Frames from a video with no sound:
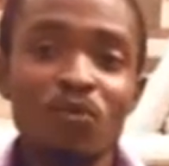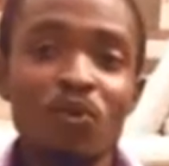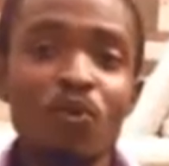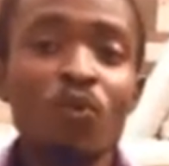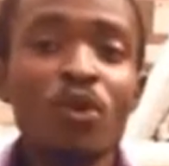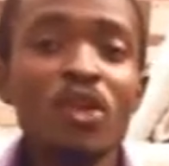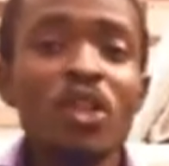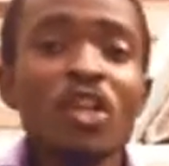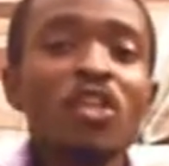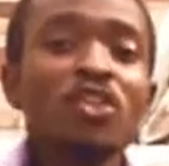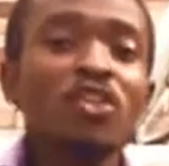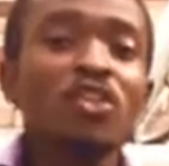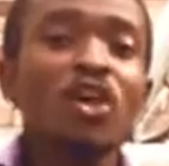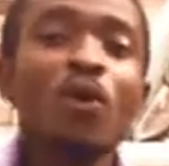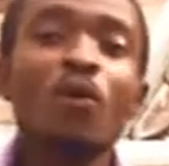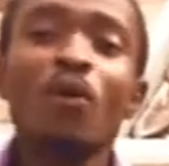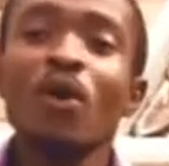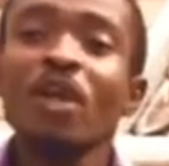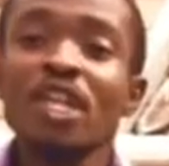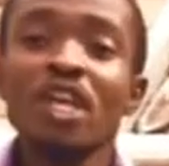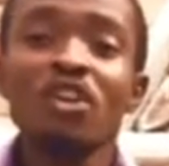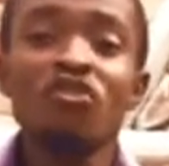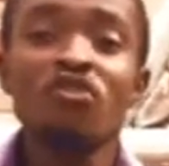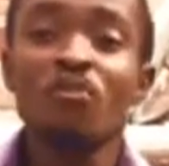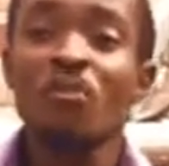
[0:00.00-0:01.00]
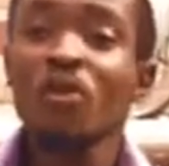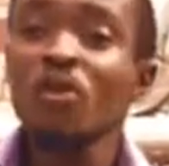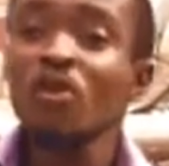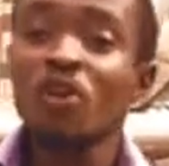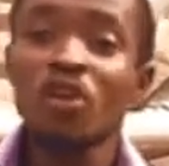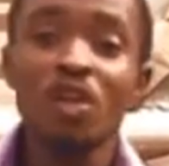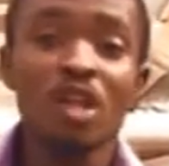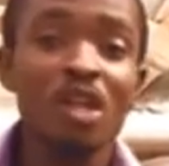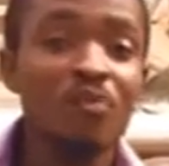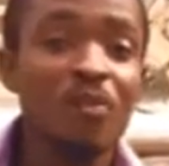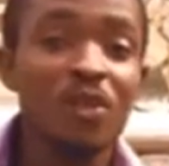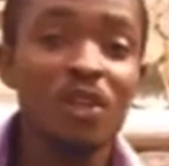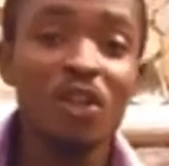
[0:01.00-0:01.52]
which is not what
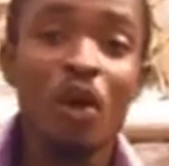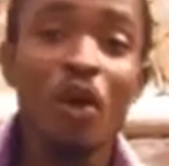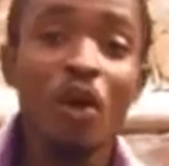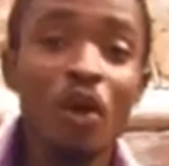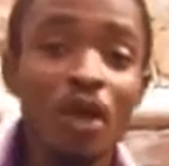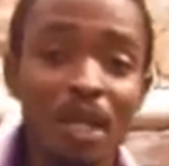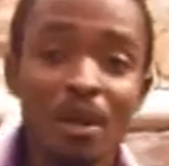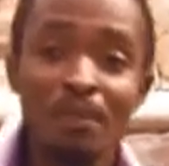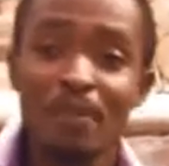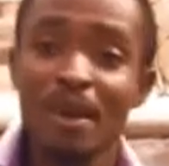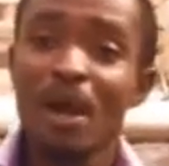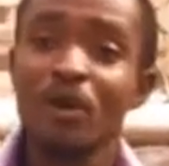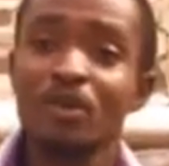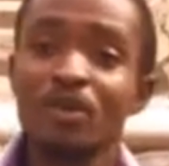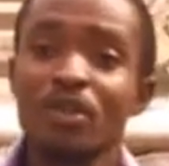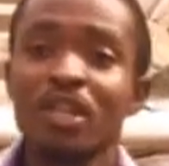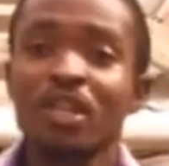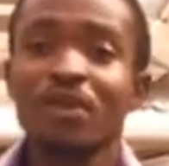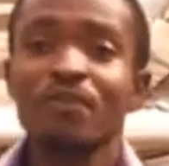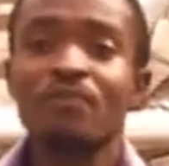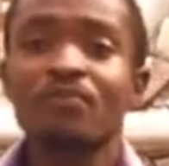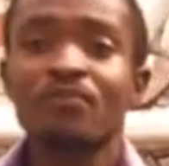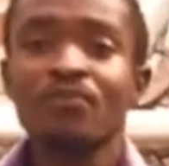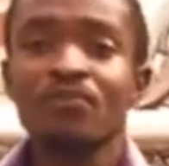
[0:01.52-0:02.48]
entrepreneurship is all about.